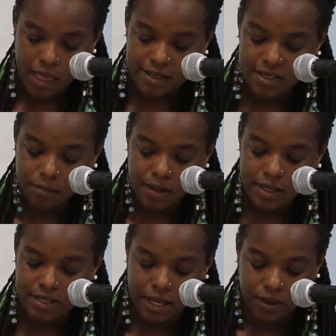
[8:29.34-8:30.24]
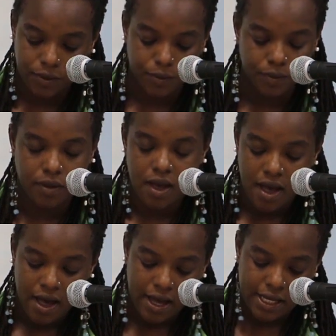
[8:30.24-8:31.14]
Some looked at you,
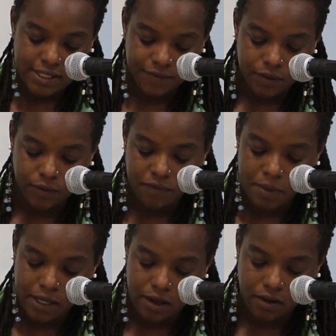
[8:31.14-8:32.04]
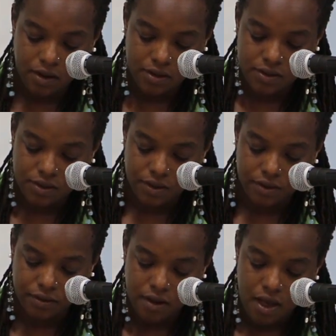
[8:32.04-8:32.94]
eyes filled with pity and
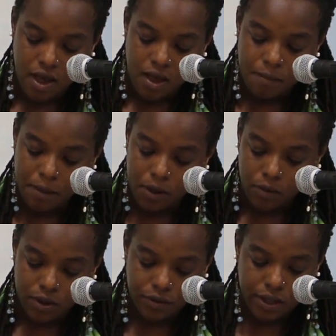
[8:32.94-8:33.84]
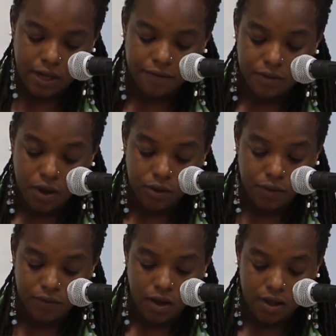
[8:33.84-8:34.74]
concern, maybe wondering if now
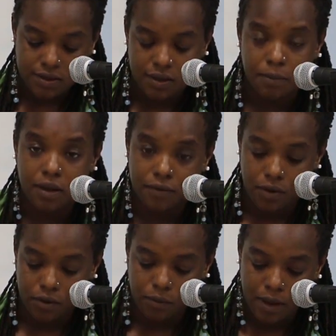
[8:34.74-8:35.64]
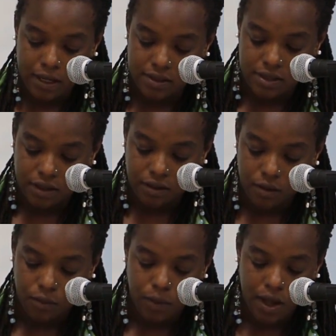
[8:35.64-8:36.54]
you've lost a bit of your humanity,
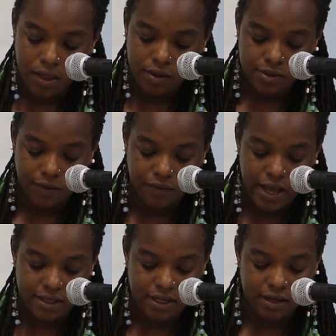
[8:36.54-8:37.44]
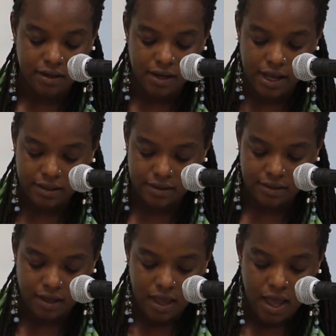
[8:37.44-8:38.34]
while others reflected
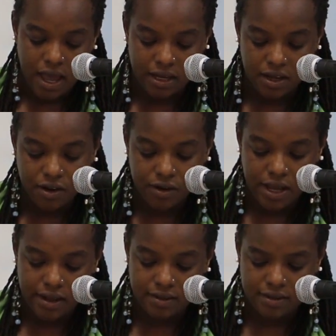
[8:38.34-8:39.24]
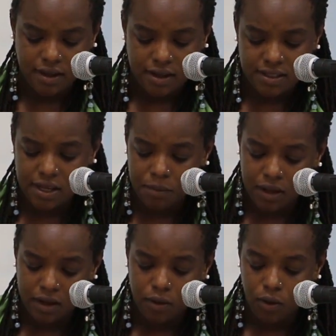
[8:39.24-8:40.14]
lust and eagerness,
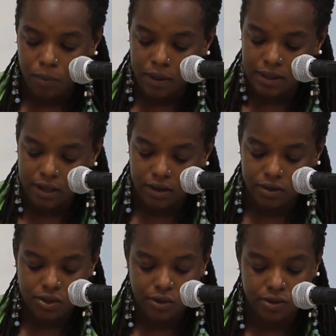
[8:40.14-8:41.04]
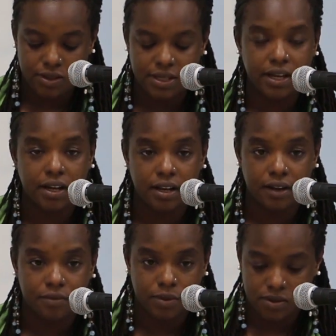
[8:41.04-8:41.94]
seemingly hoping that their turn to take a
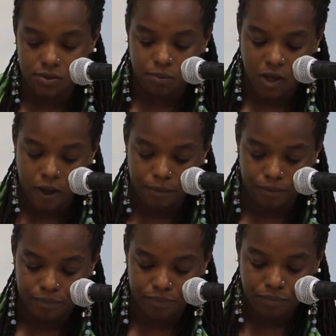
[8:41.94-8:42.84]
life would soon come.